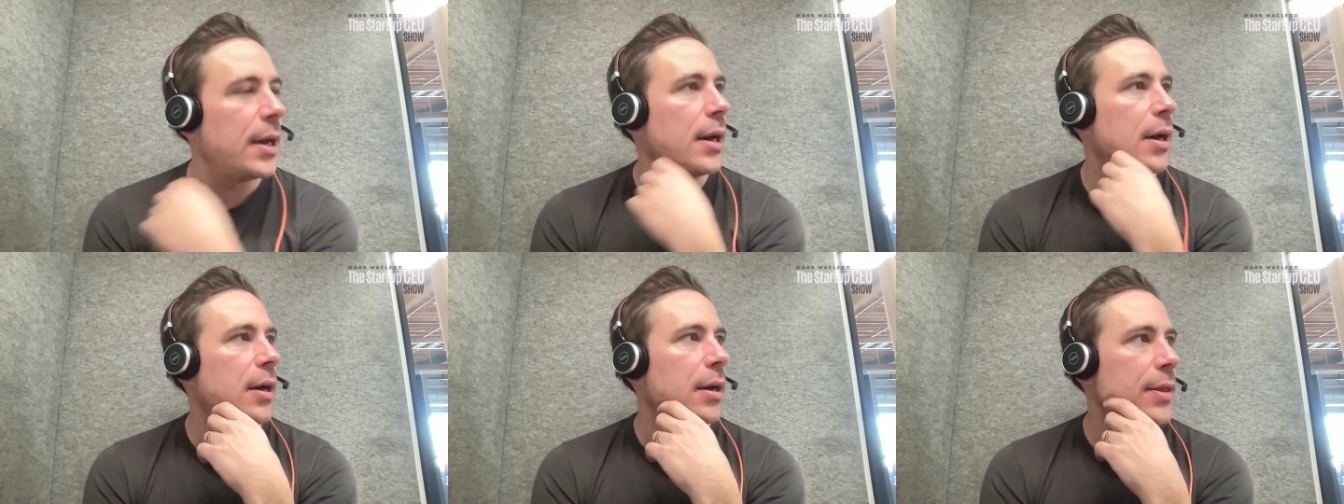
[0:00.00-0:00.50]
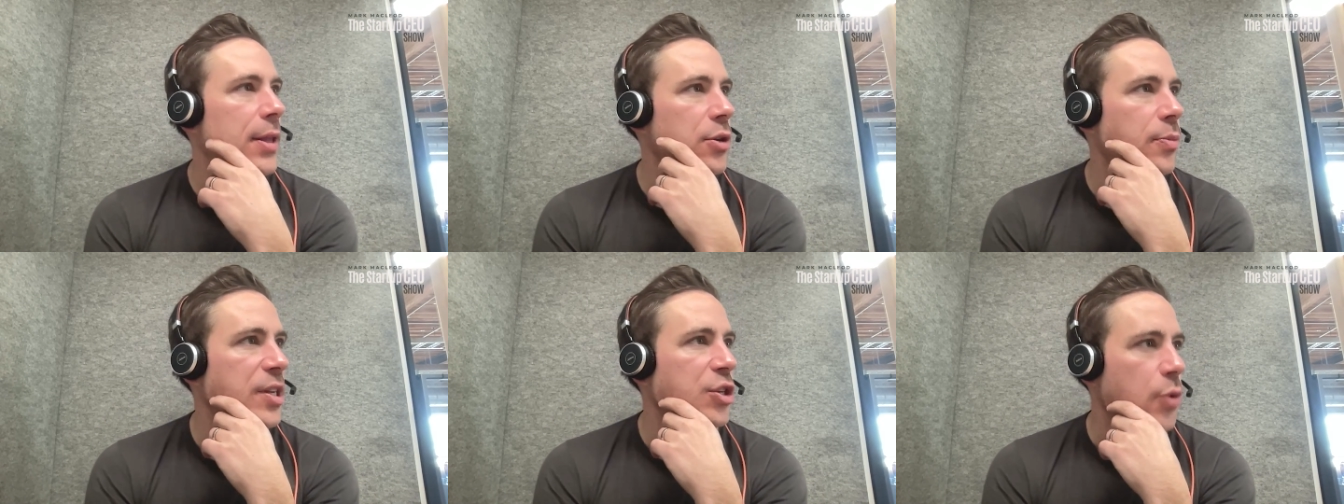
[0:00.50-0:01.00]

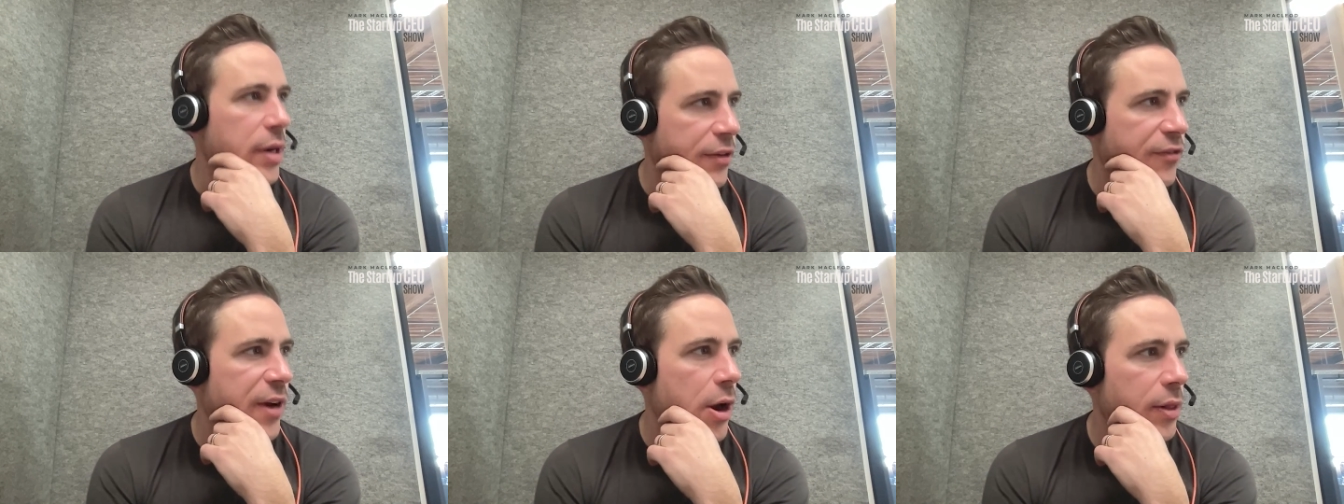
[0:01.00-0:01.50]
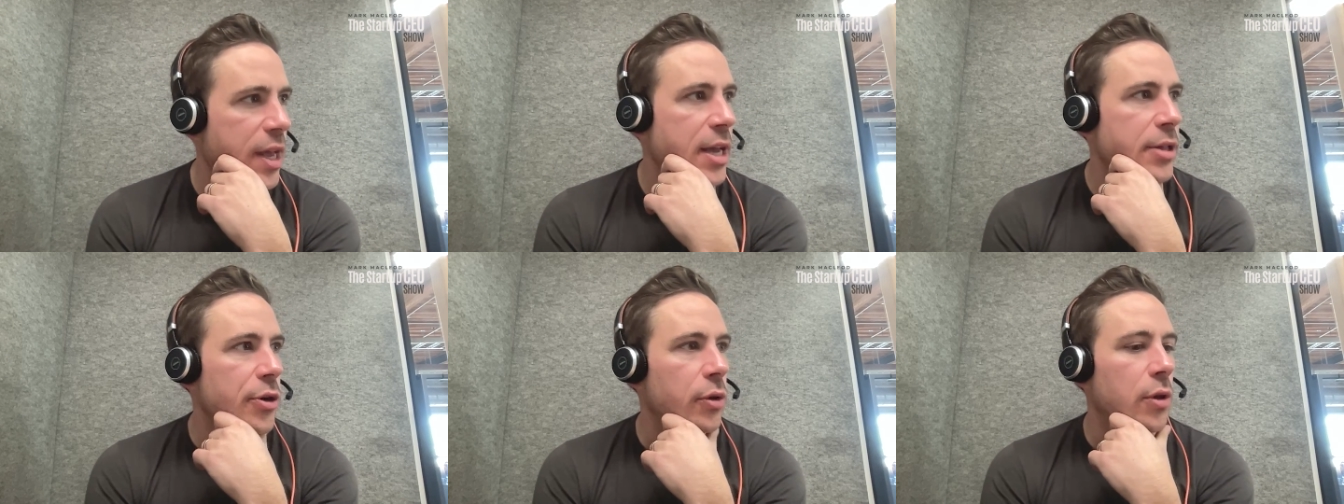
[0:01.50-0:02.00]
That you'll be treated
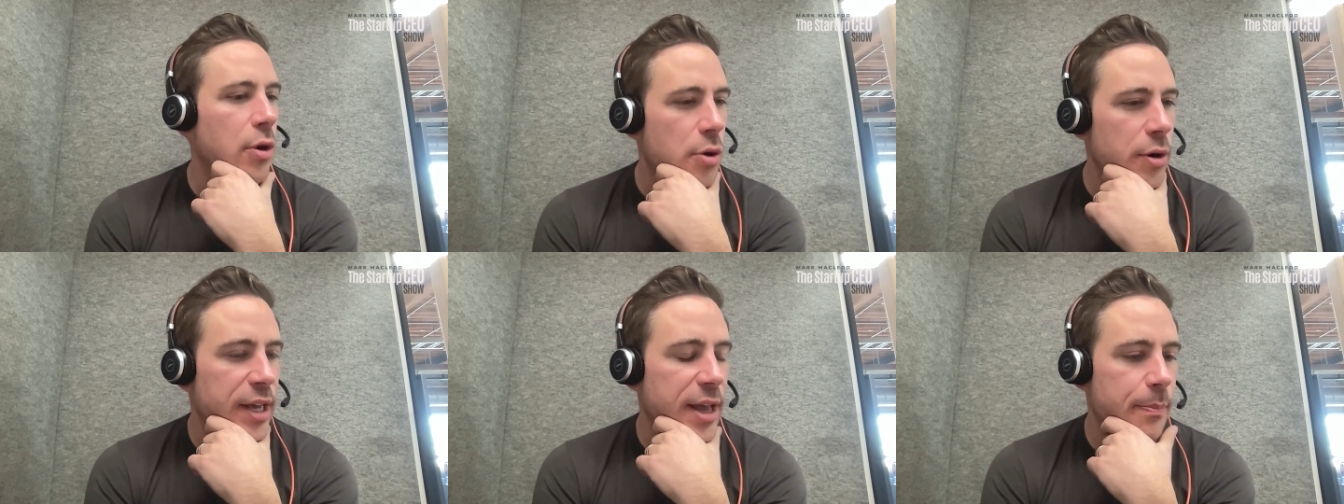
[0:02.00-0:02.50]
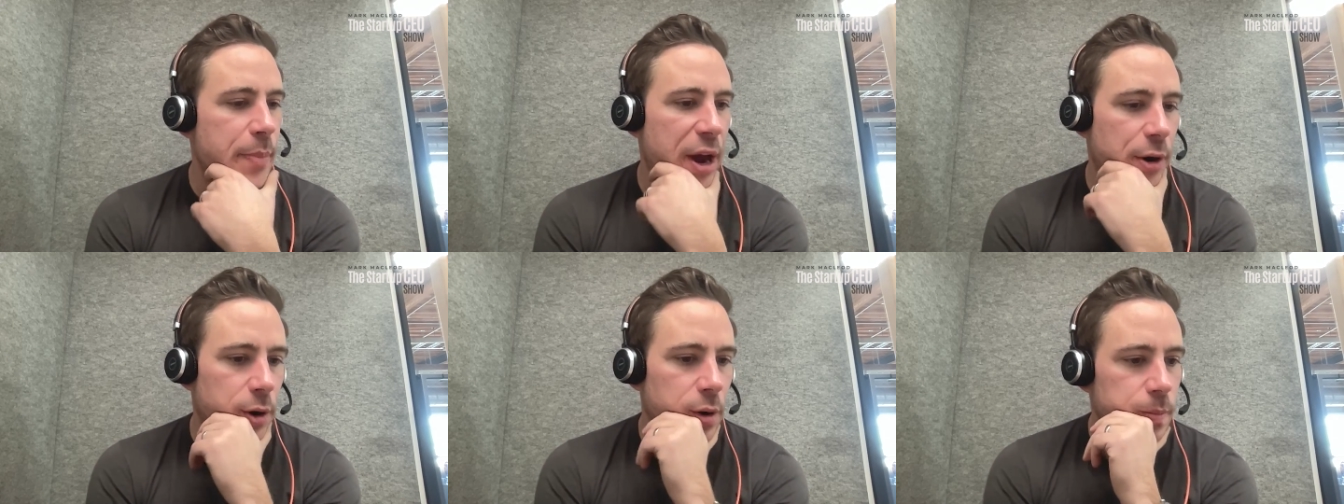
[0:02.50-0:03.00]
fairly and you'll learn and get
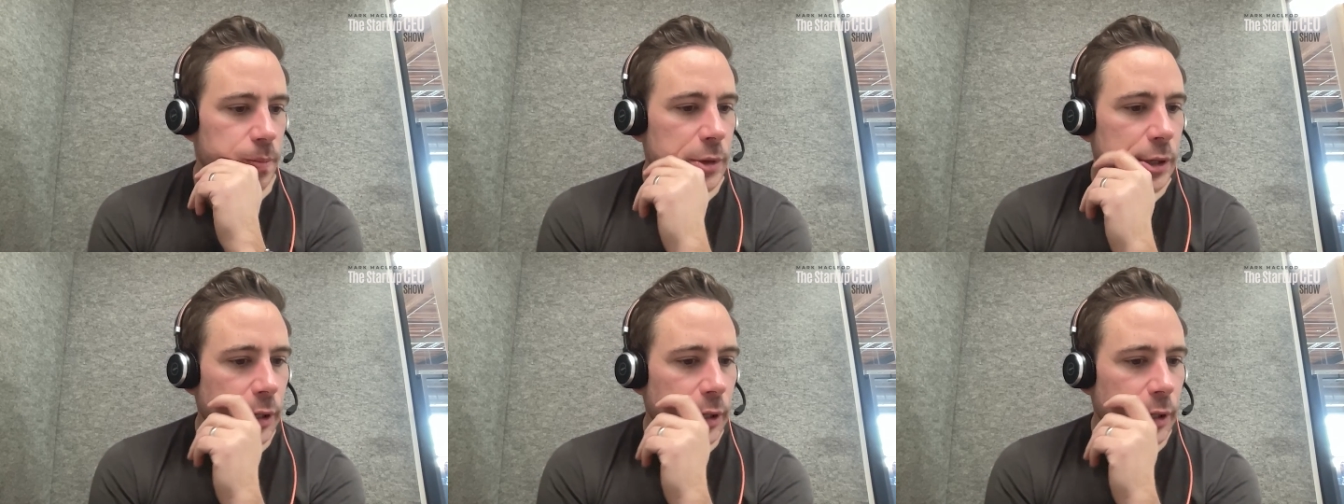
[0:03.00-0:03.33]
better.